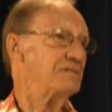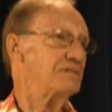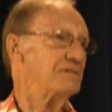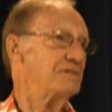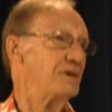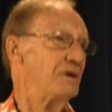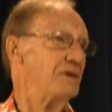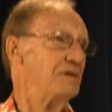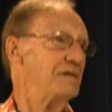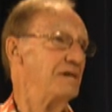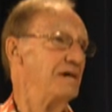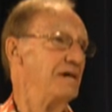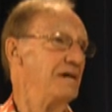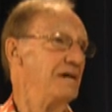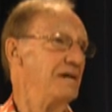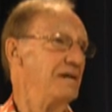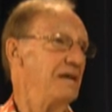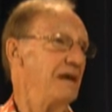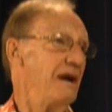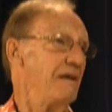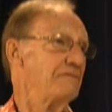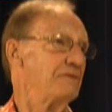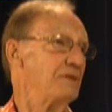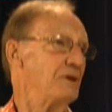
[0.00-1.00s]
So you,
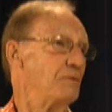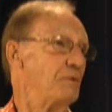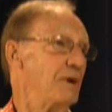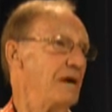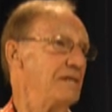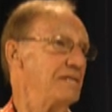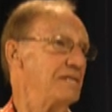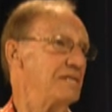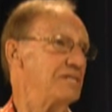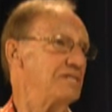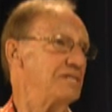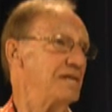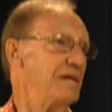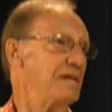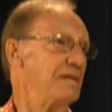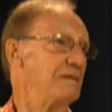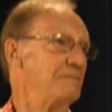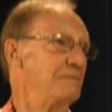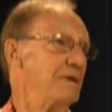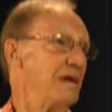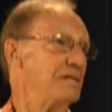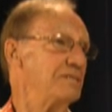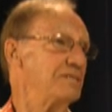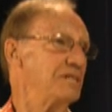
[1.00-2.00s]
you have to wait to send a
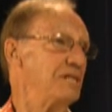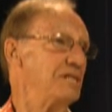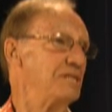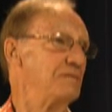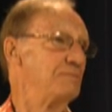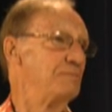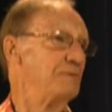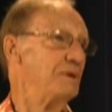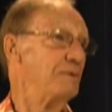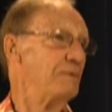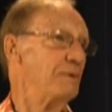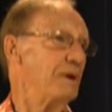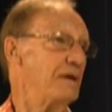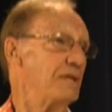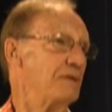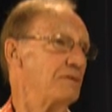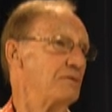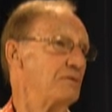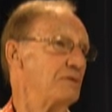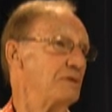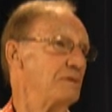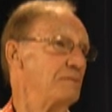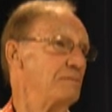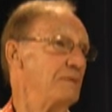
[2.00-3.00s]
message by, by,
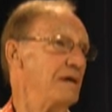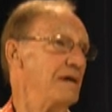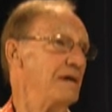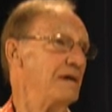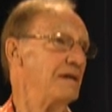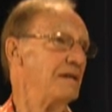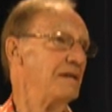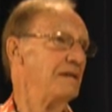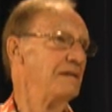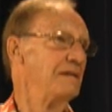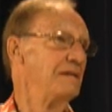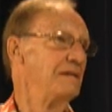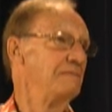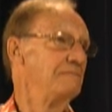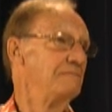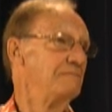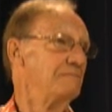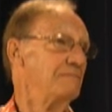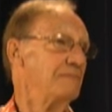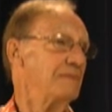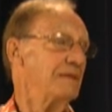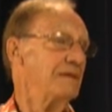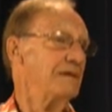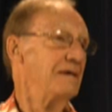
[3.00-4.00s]
through the mail
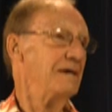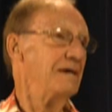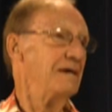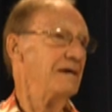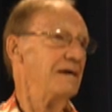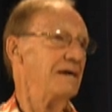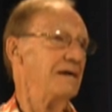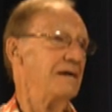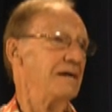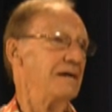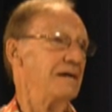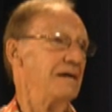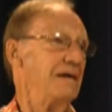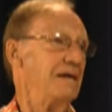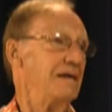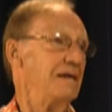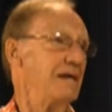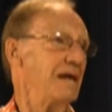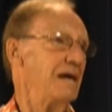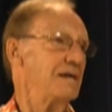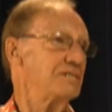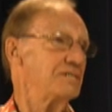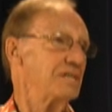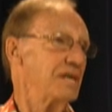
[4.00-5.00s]
uh, and
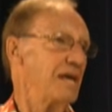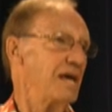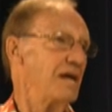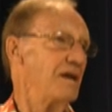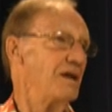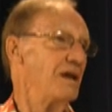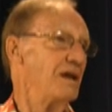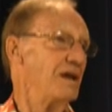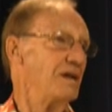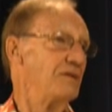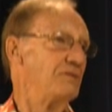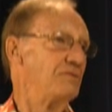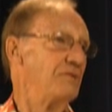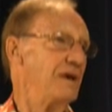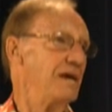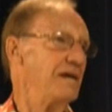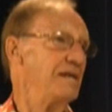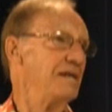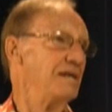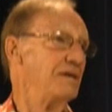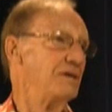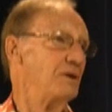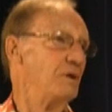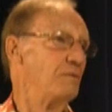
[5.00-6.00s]
it has to get on a
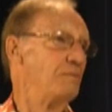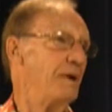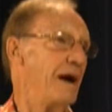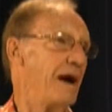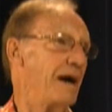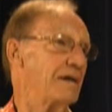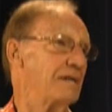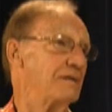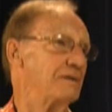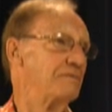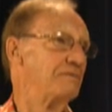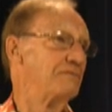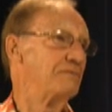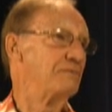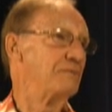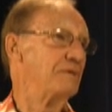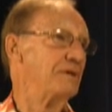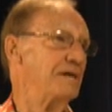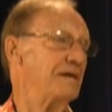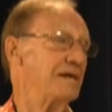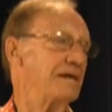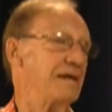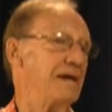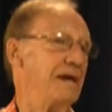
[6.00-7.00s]
train and go back from
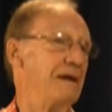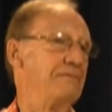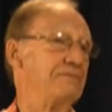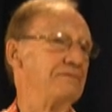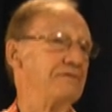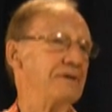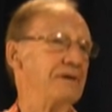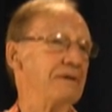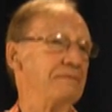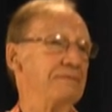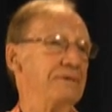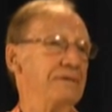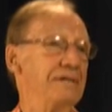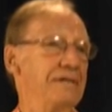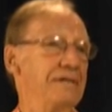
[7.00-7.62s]
where you came from.